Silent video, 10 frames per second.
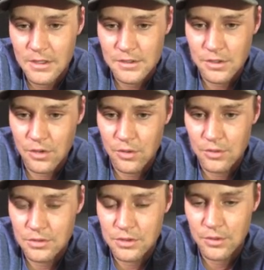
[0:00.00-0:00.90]
So
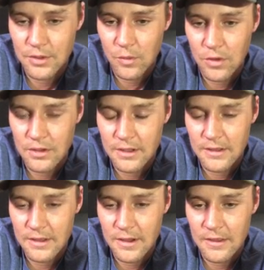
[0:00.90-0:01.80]
doing one and
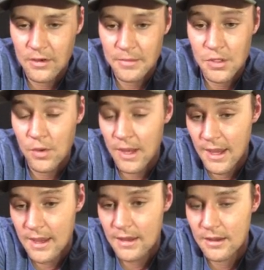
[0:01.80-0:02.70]
then the other and being
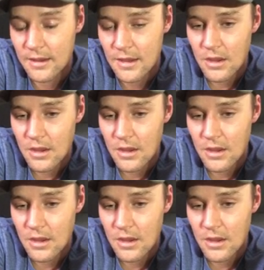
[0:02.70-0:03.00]
okay